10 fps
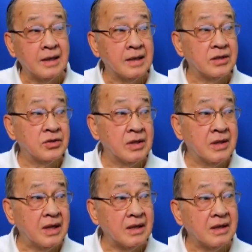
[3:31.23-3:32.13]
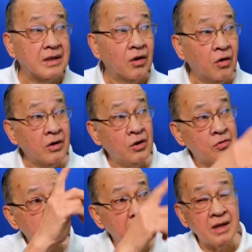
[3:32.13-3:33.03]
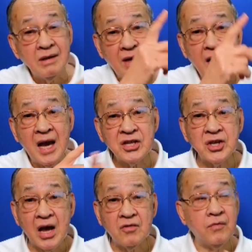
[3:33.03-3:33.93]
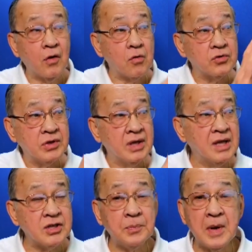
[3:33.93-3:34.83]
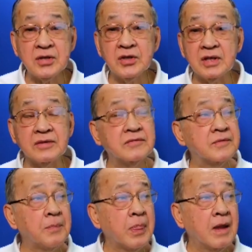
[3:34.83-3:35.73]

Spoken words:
Here's the thing. All those are cash outflows. Here's a positive.